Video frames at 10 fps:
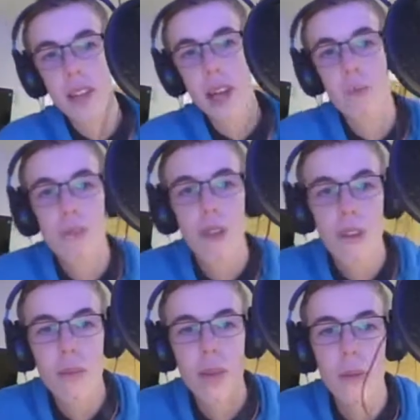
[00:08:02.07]
There
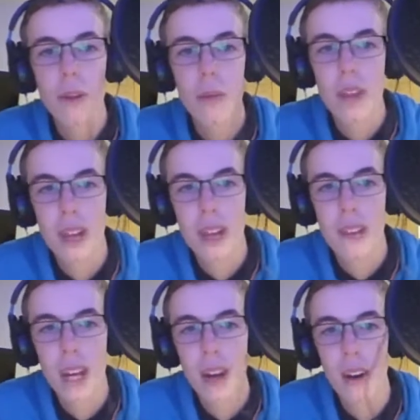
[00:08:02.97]
probably will be
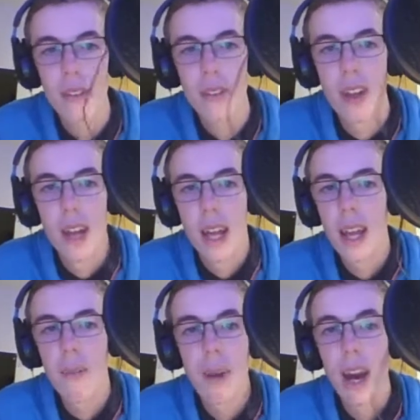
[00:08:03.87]
safety cars.
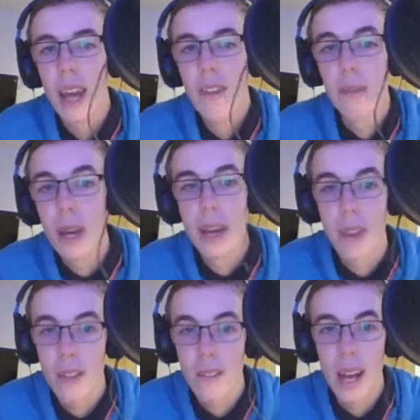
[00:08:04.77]
There might even be
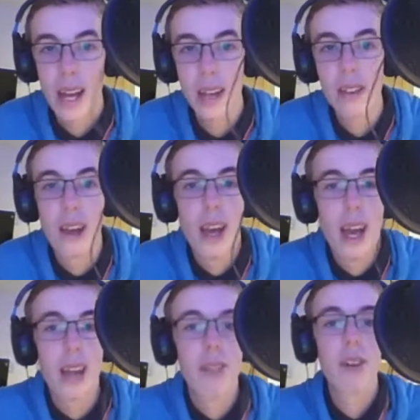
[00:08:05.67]
red flags.
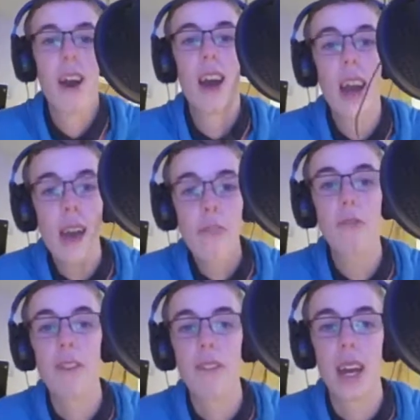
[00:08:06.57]
It's got
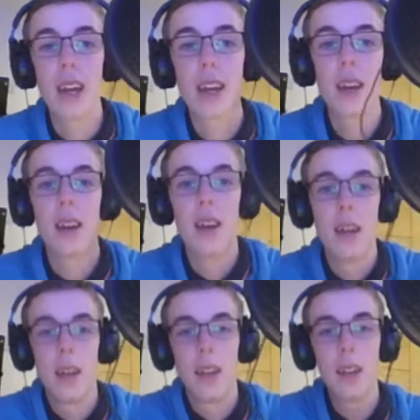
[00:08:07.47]
everything
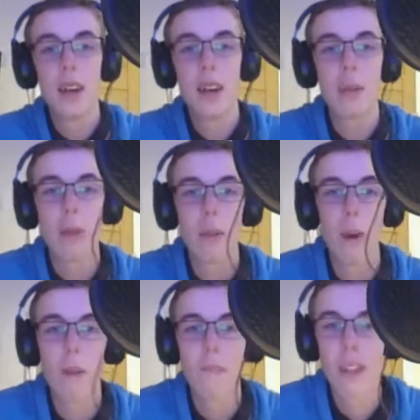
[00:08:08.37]
that we
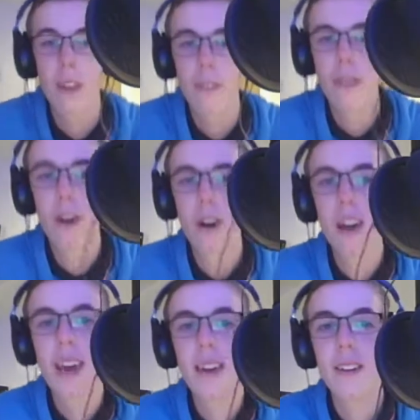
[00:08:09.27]
want for
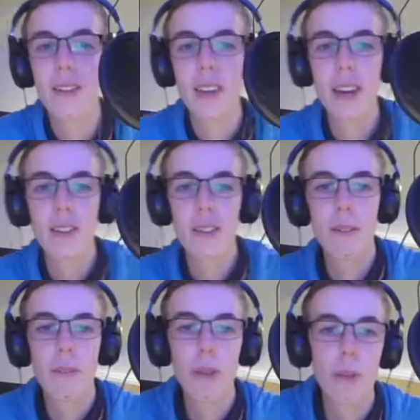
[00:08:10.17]
an end of
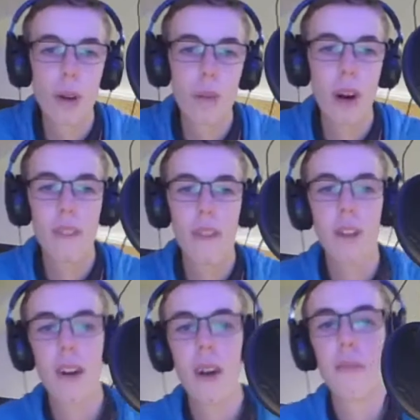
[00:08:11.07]
season Formula One
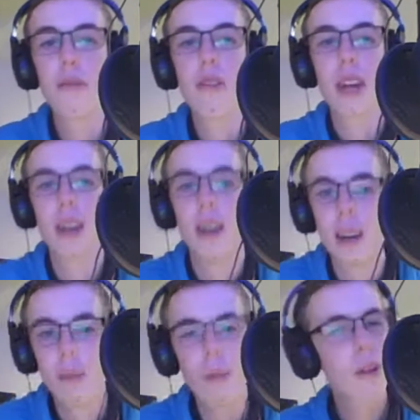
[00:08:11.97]
Grand Prix.
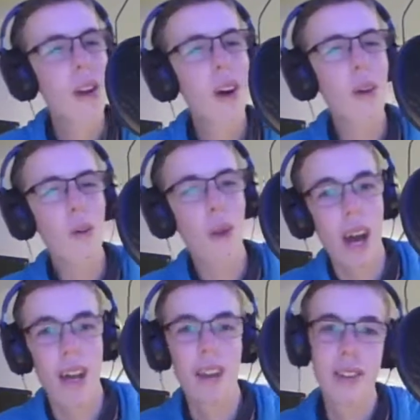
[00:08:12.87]
Well, not
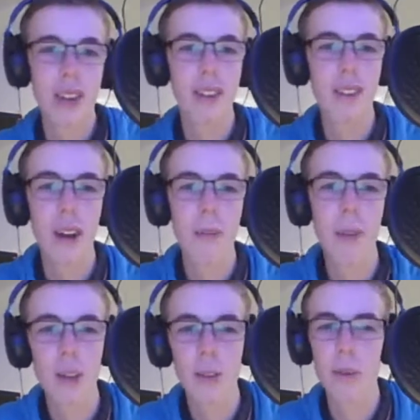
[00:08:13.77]
quite end of season,
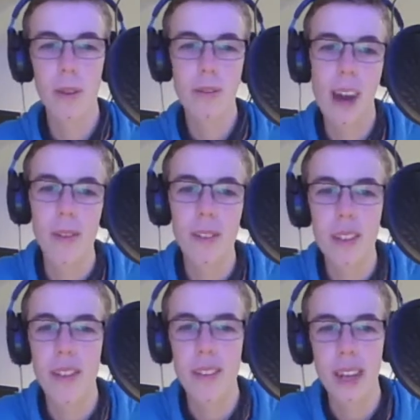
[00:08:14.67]
penultimate round
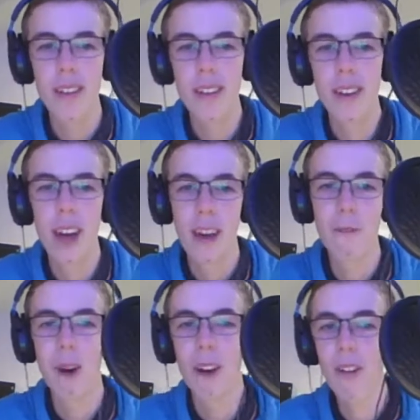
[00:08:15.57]
to the season
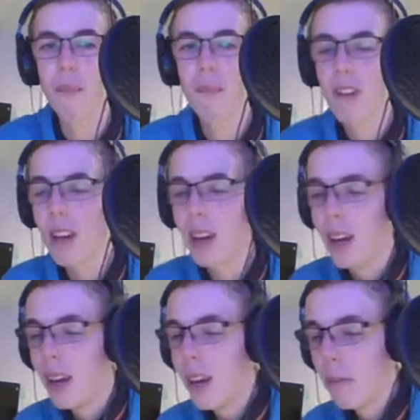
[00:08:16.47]
F1 Grand Prix.
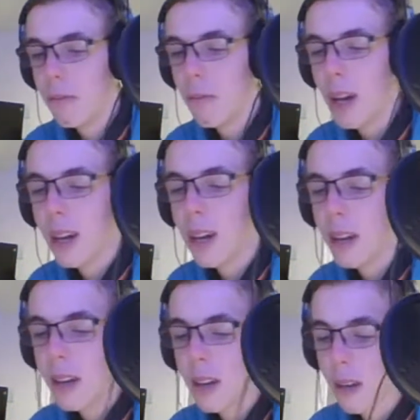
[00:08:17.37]

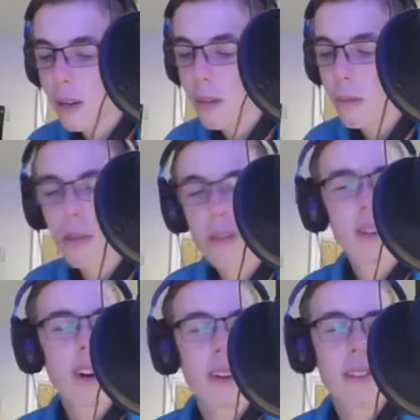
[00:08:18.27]
When was
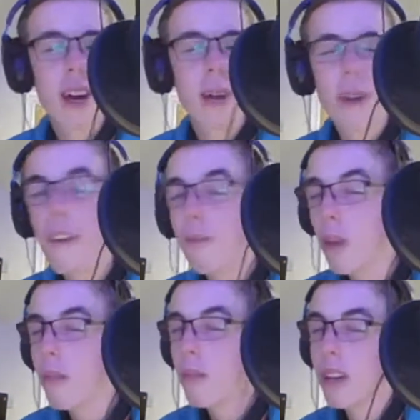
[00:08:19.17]
the last time
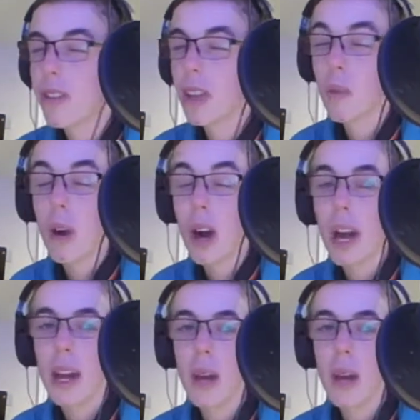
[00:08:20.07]
F1 went to the wire?